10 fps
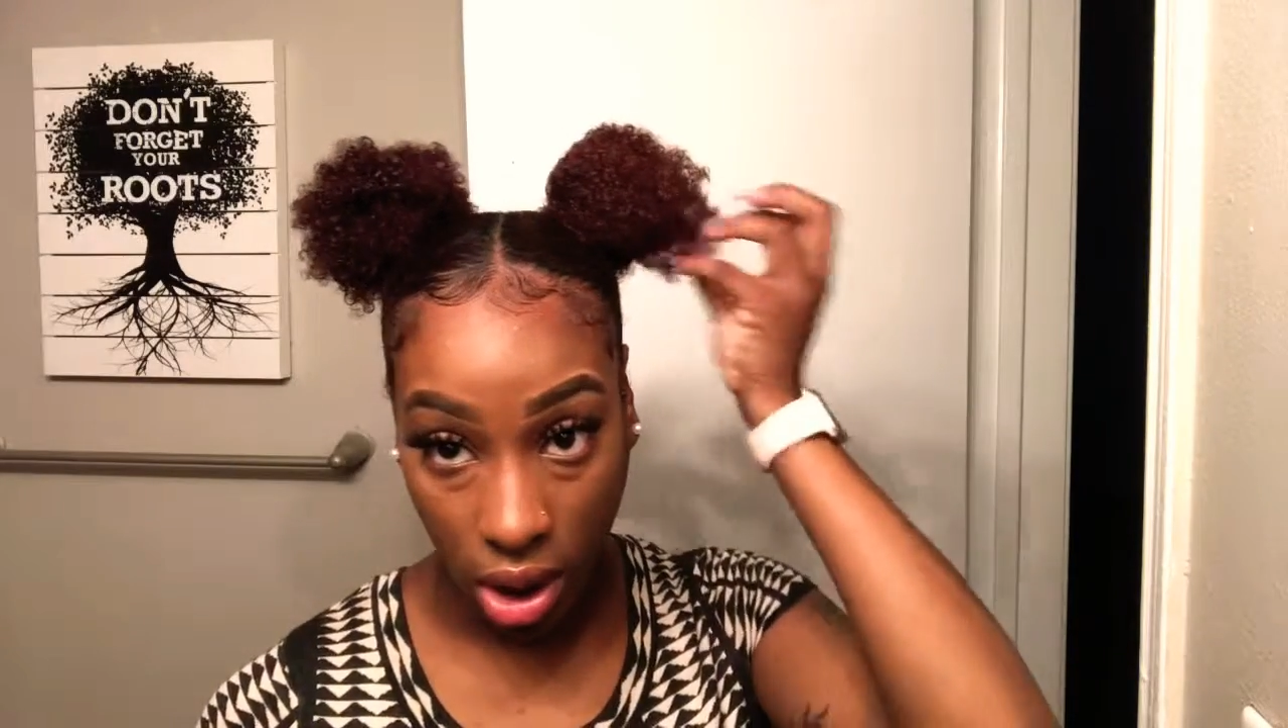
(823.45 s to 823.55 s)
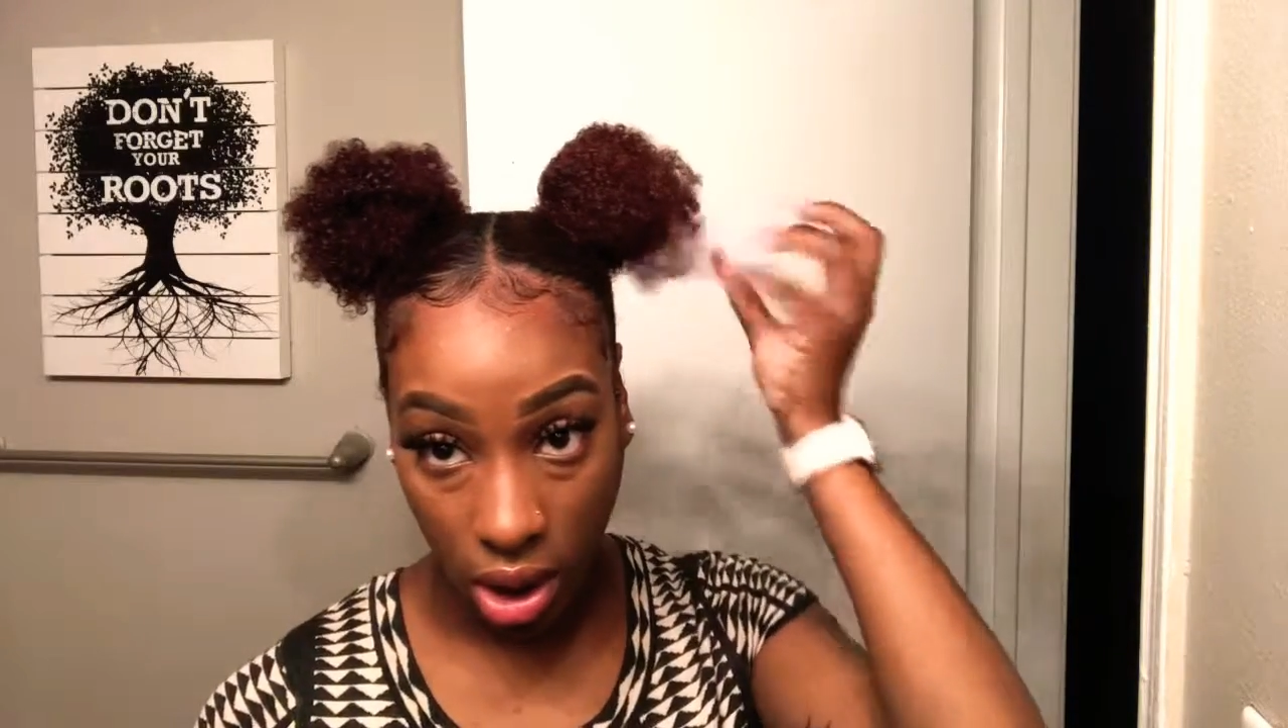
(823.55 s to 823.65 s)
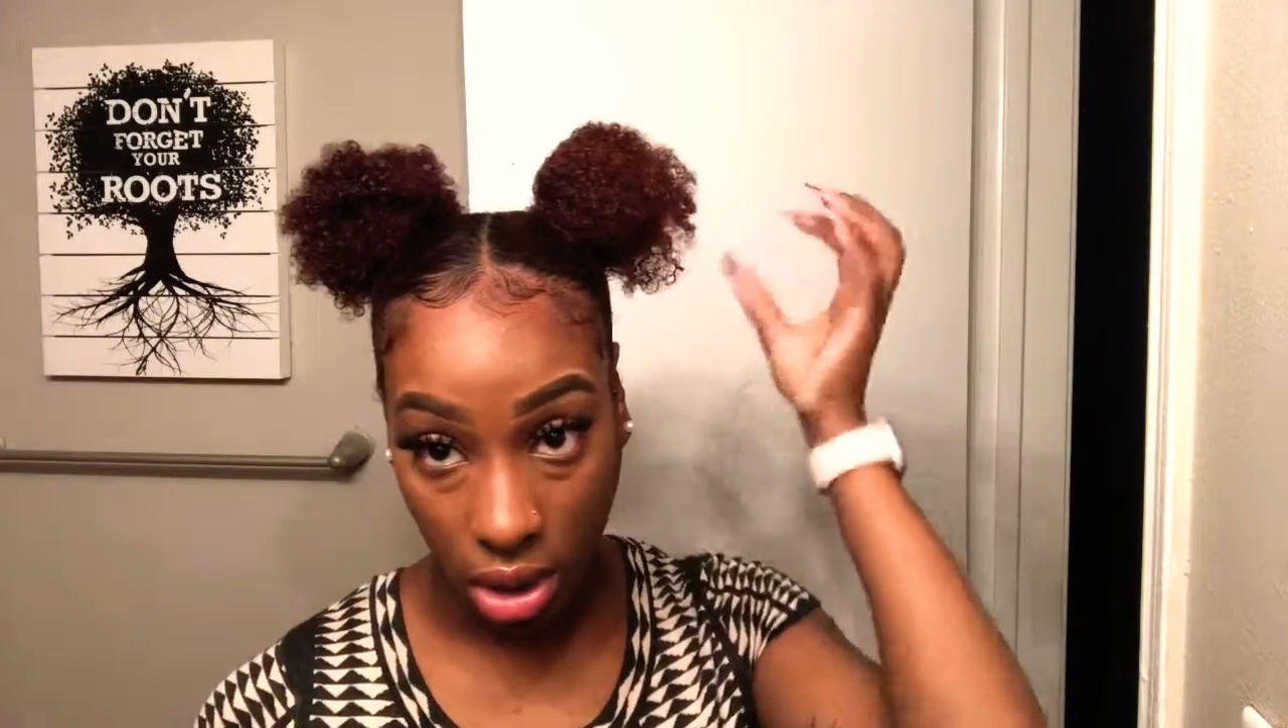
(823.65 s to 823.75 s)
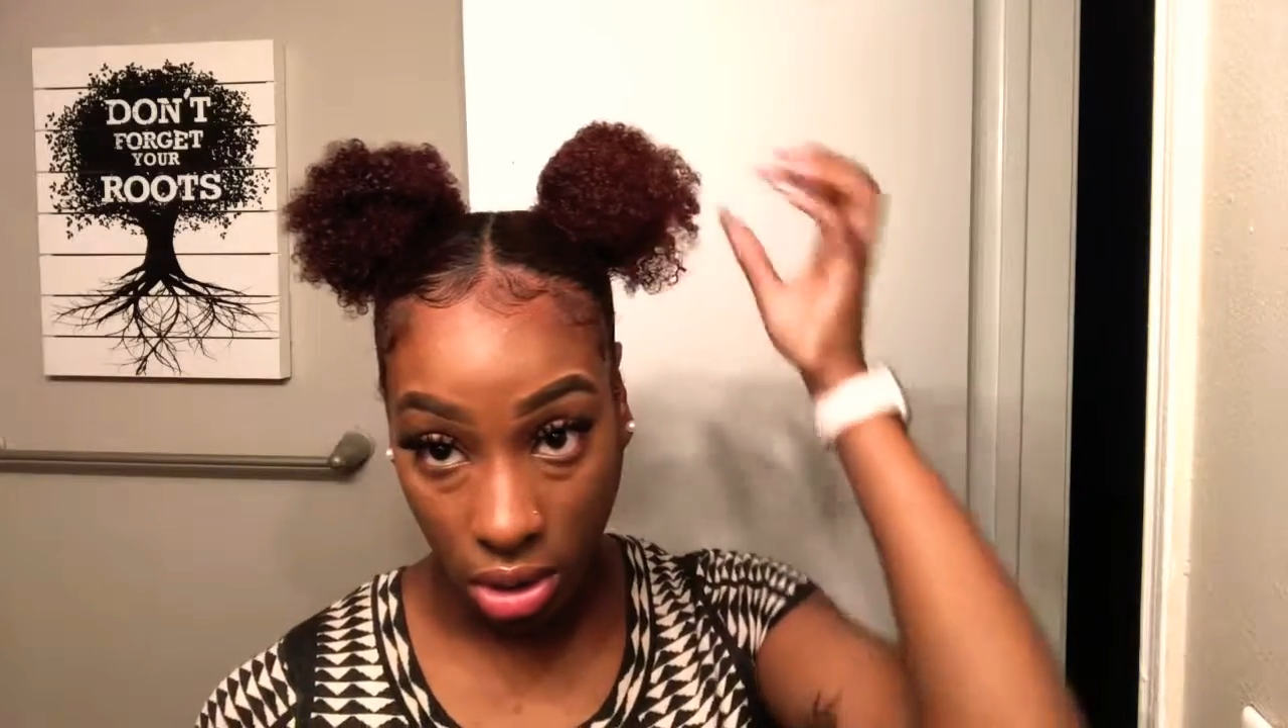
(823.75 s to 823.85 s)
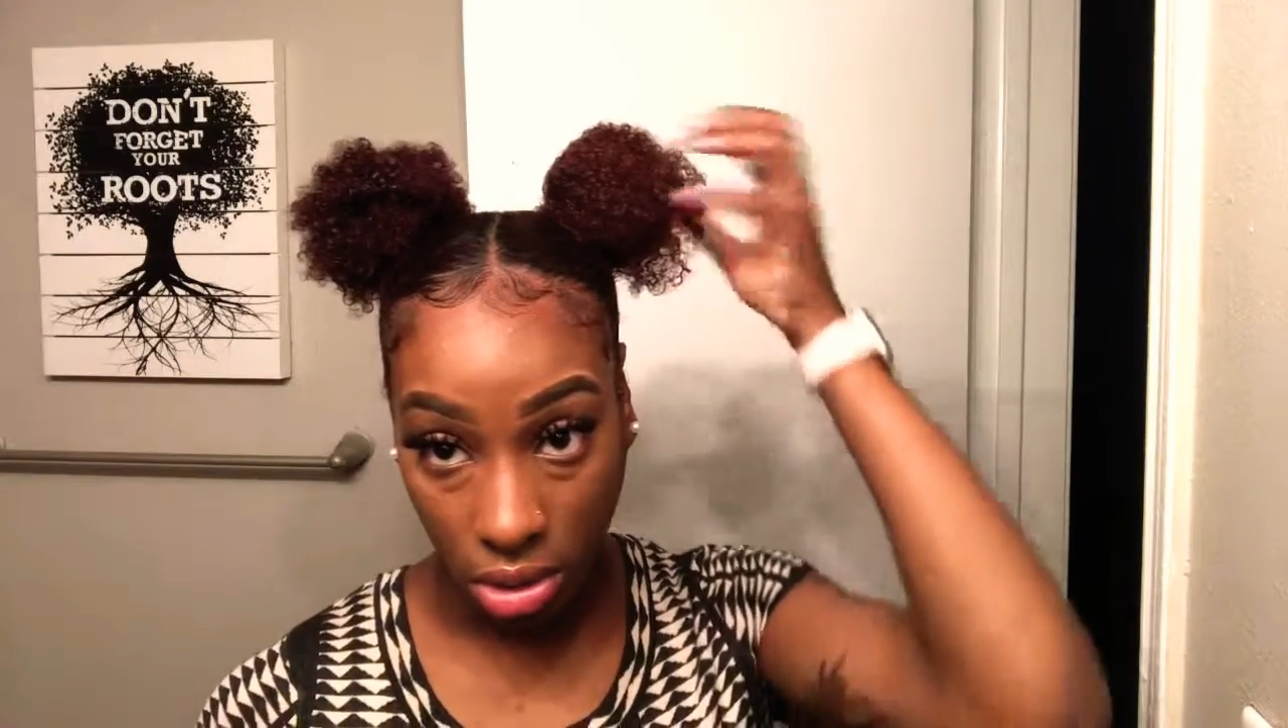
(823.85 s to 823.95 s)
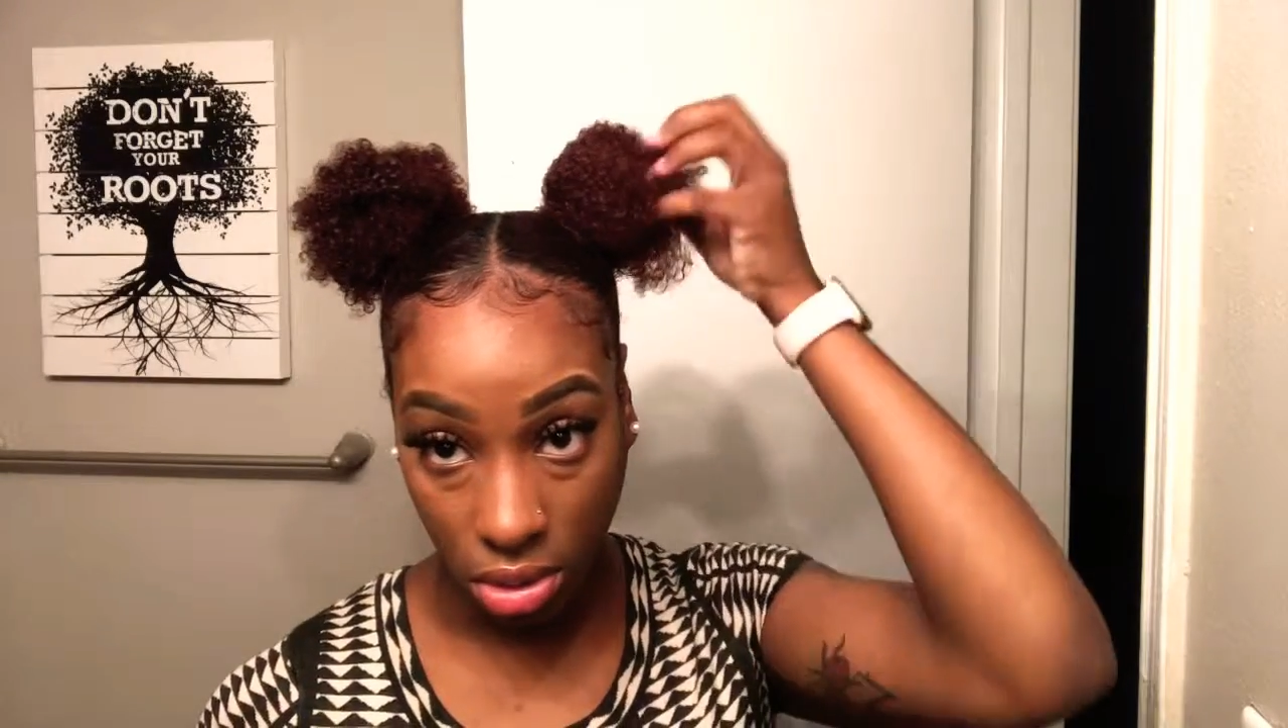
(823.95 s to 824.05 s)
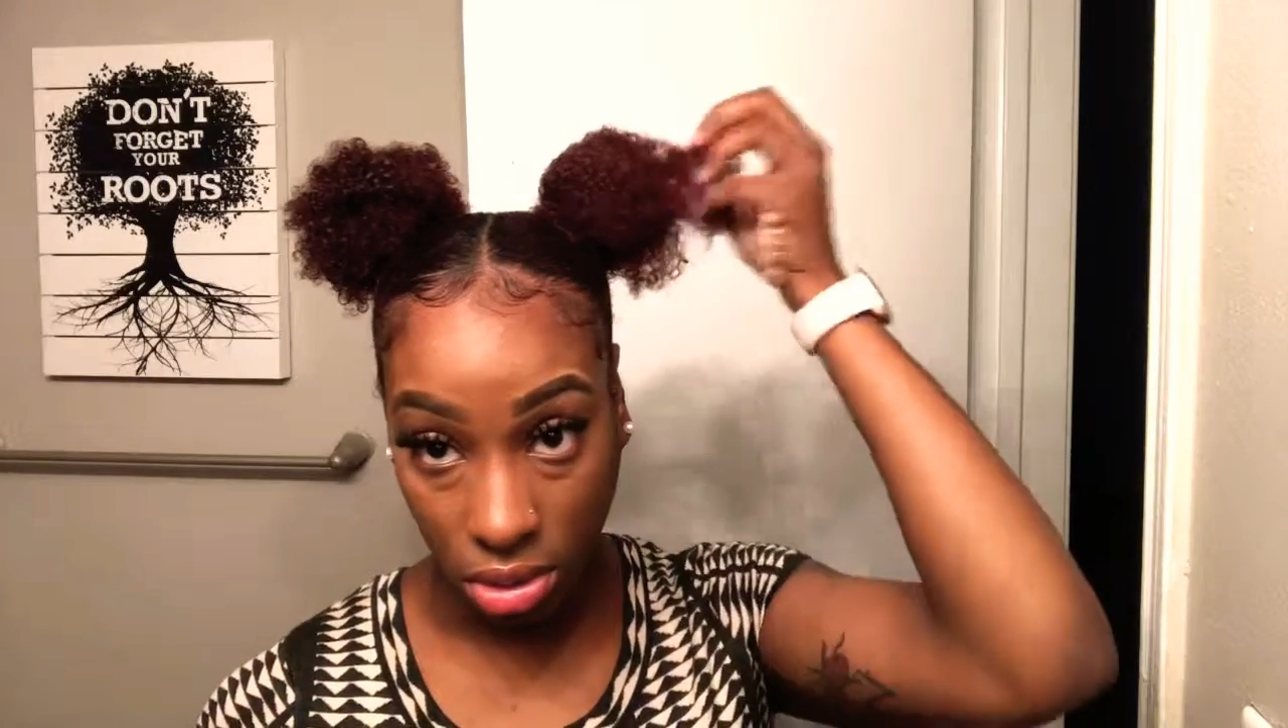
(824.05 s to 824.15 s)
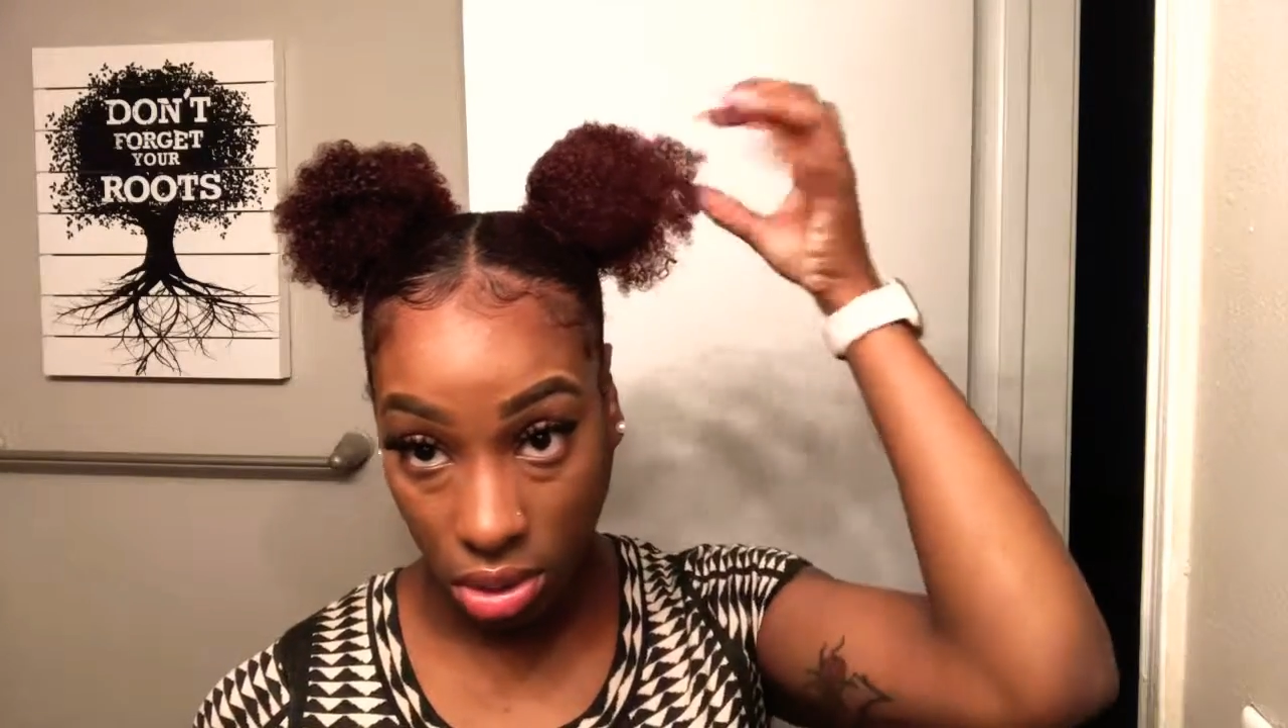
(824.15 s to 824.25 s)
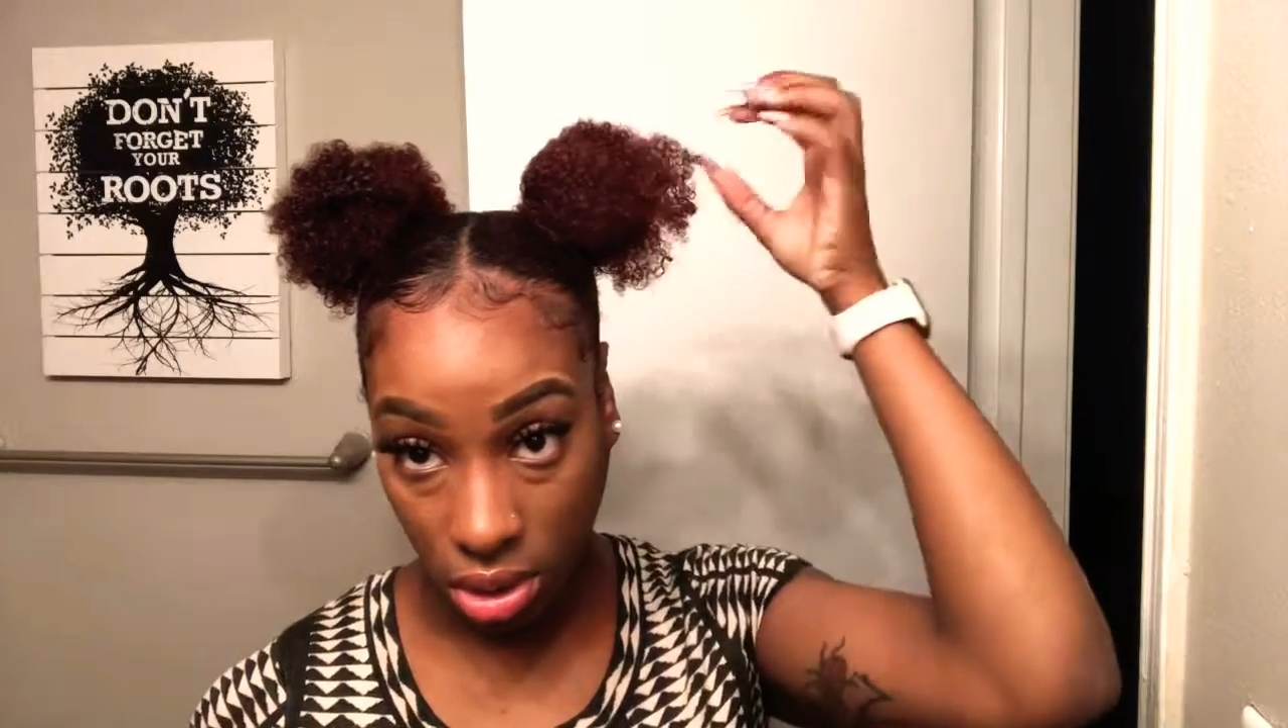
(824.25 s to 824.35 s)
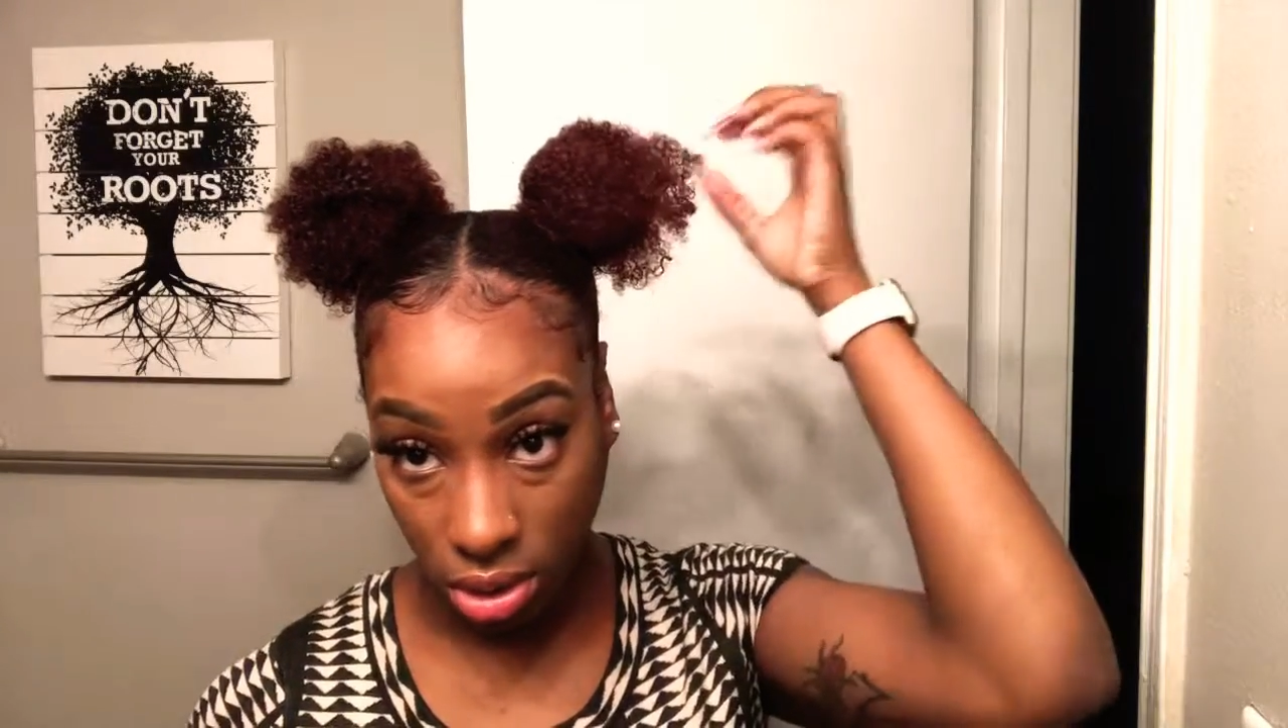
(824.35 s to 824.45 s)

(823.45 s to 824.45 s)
identical.